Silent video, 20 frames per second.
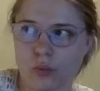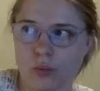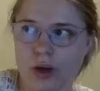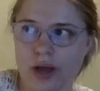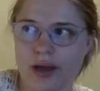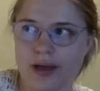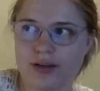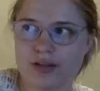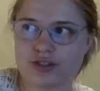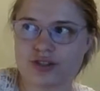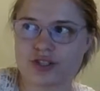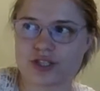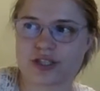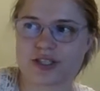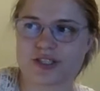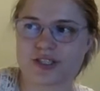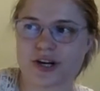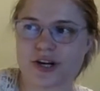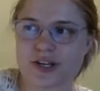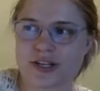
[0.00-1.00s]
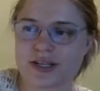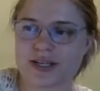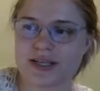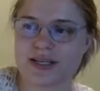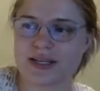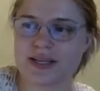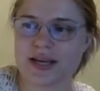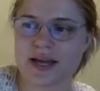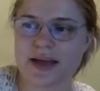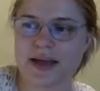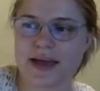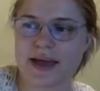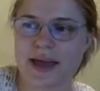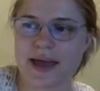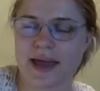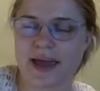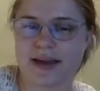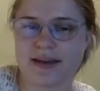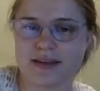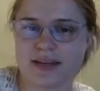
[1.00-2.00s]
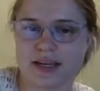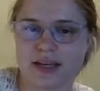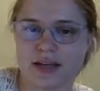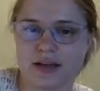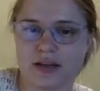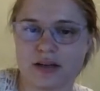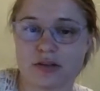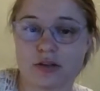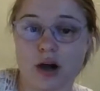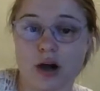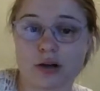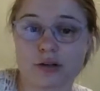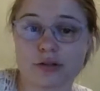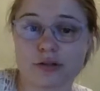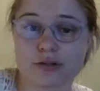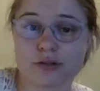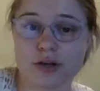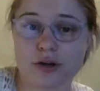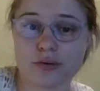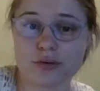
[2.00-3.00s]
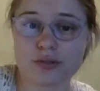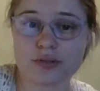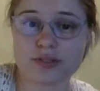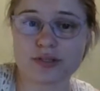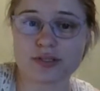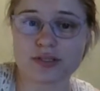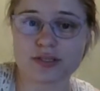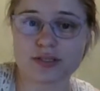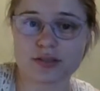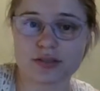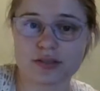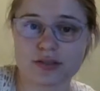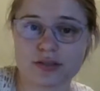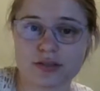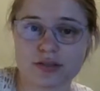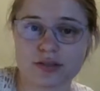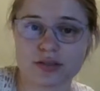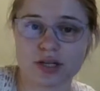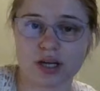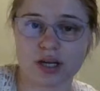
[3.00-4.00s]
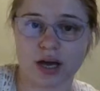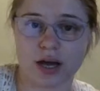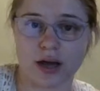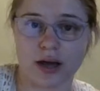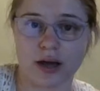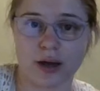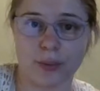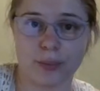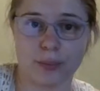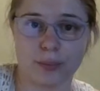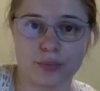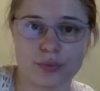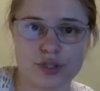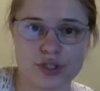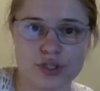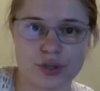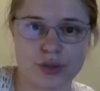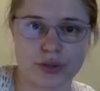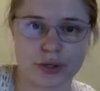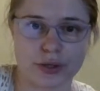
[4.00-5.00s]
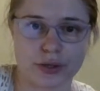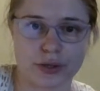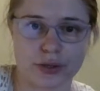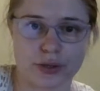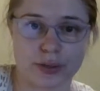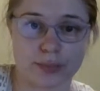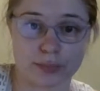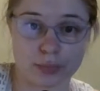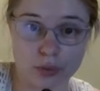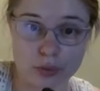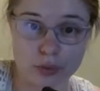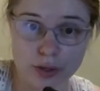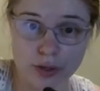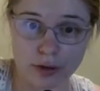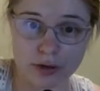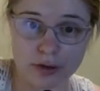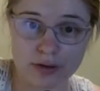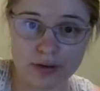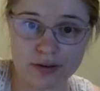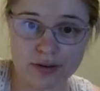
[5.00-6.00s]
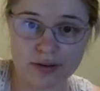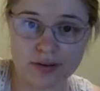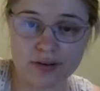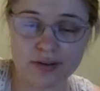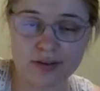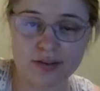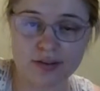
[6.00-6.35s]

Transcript: when she started handing doctor notes to her employer,